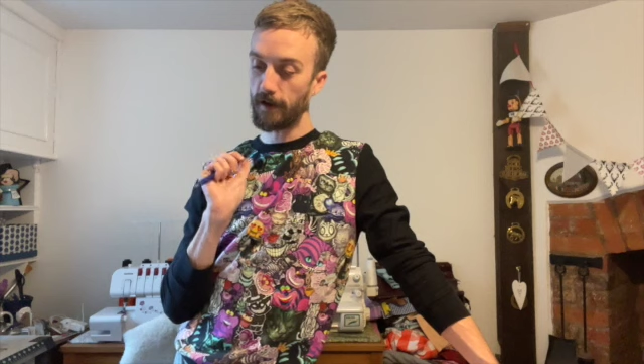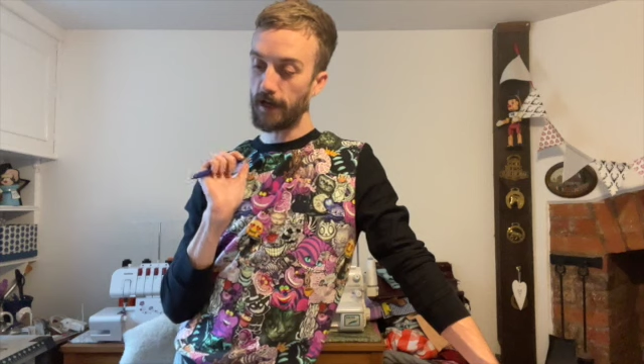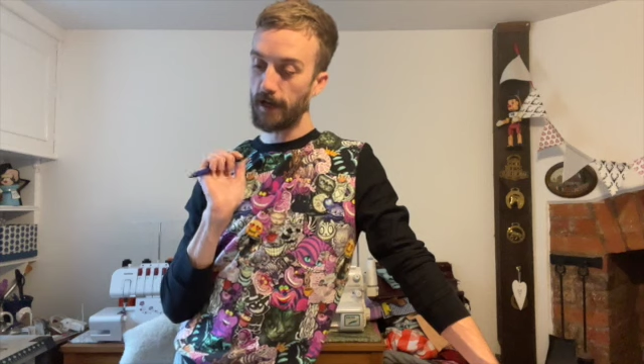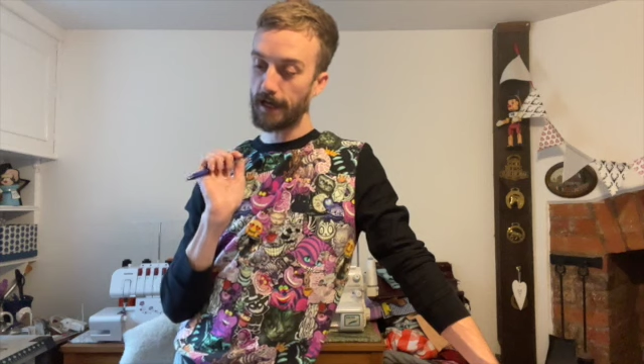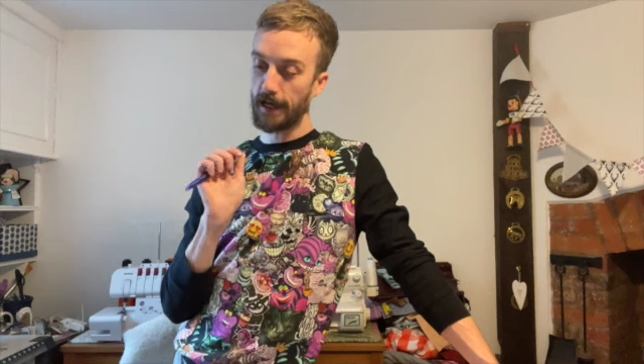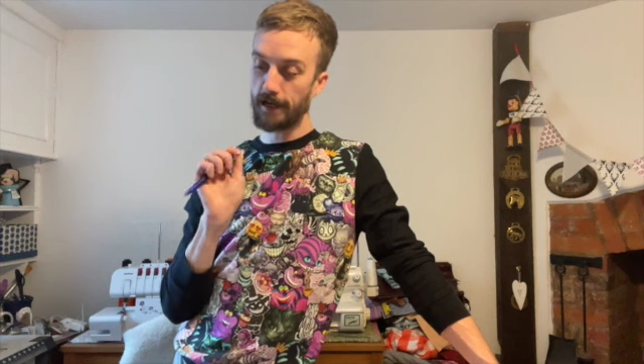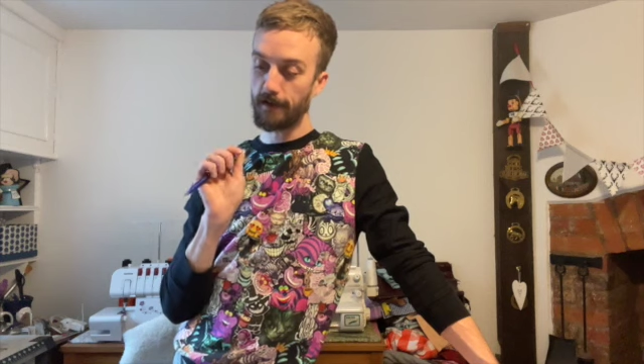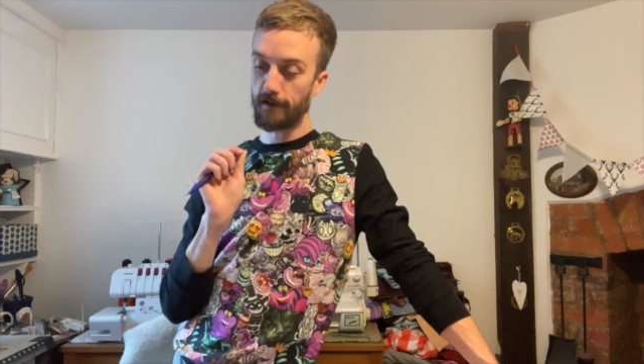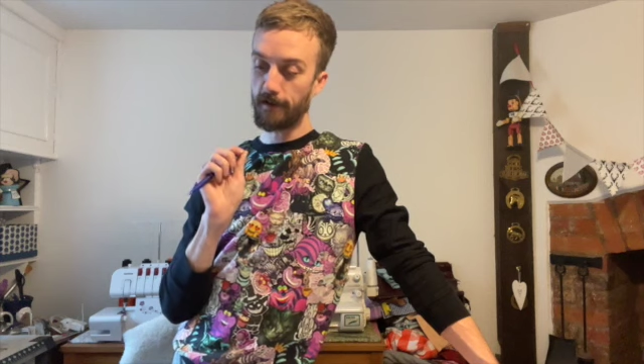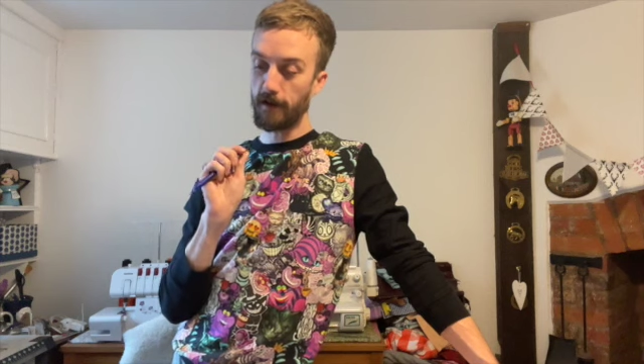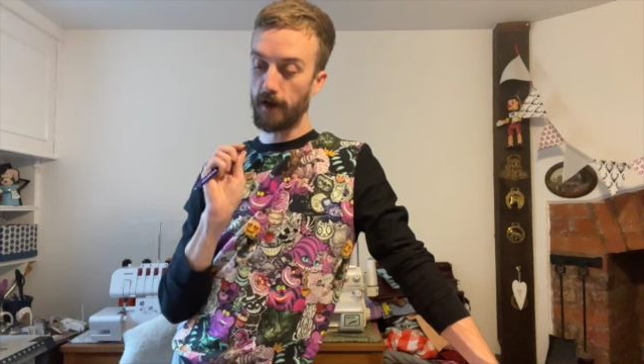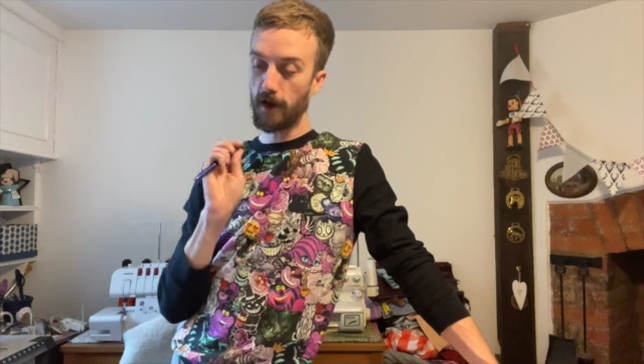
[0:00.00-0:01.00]
again,
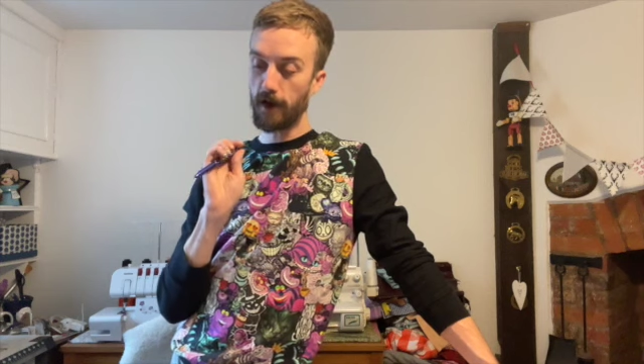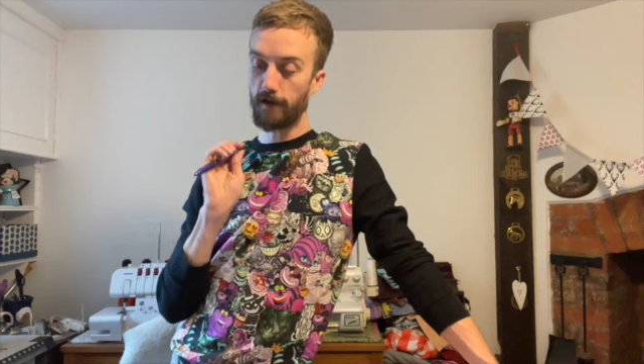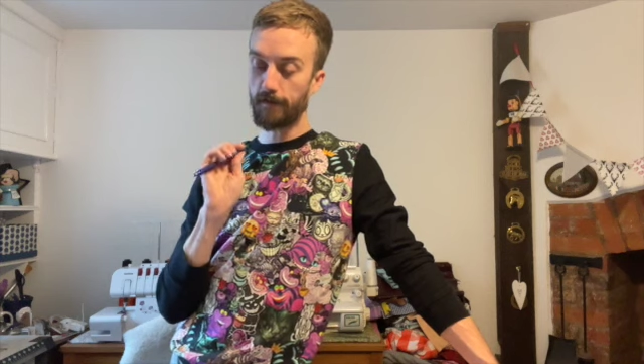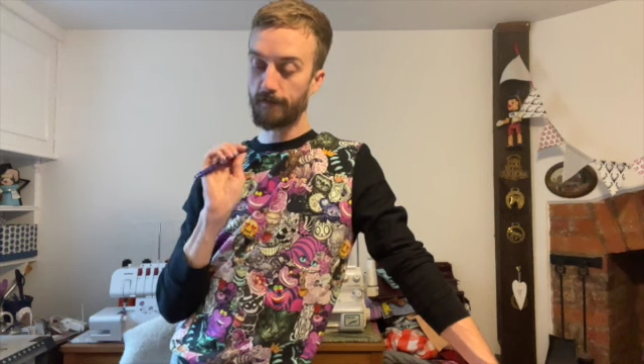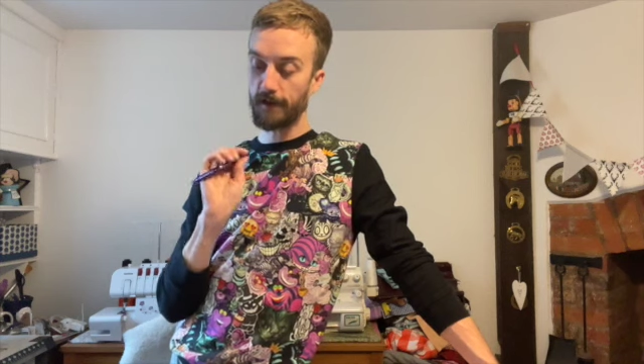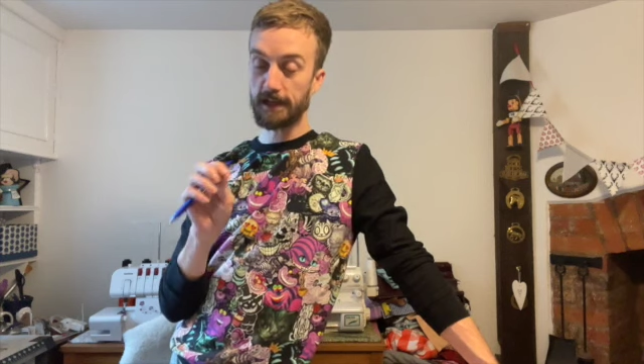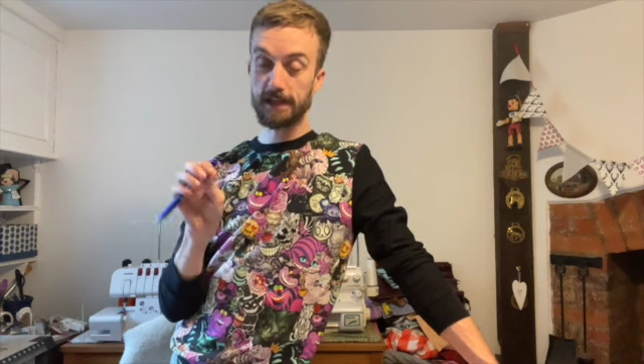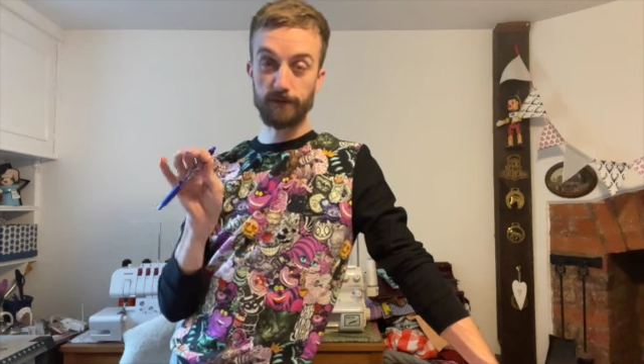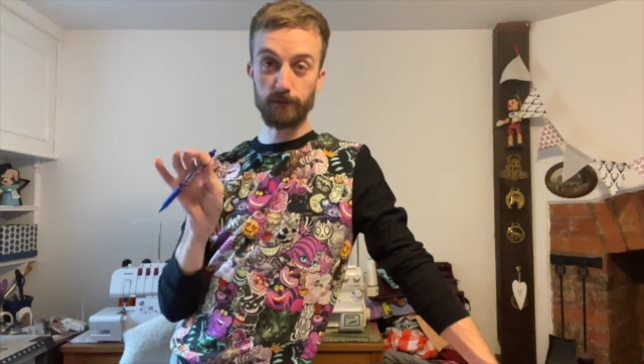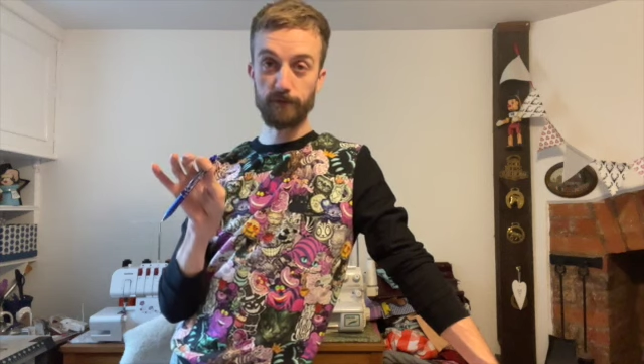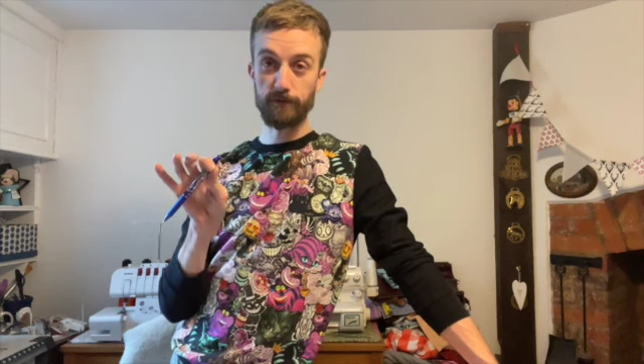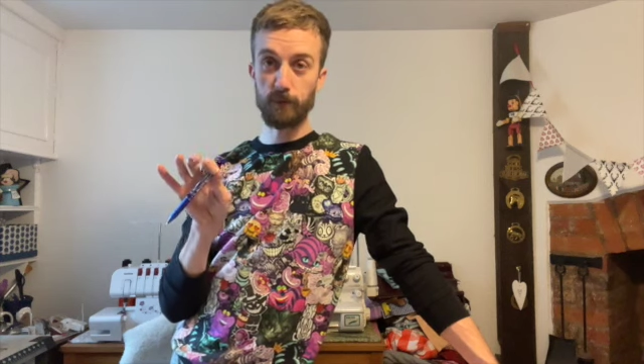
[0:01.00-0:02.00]
thanks everyone for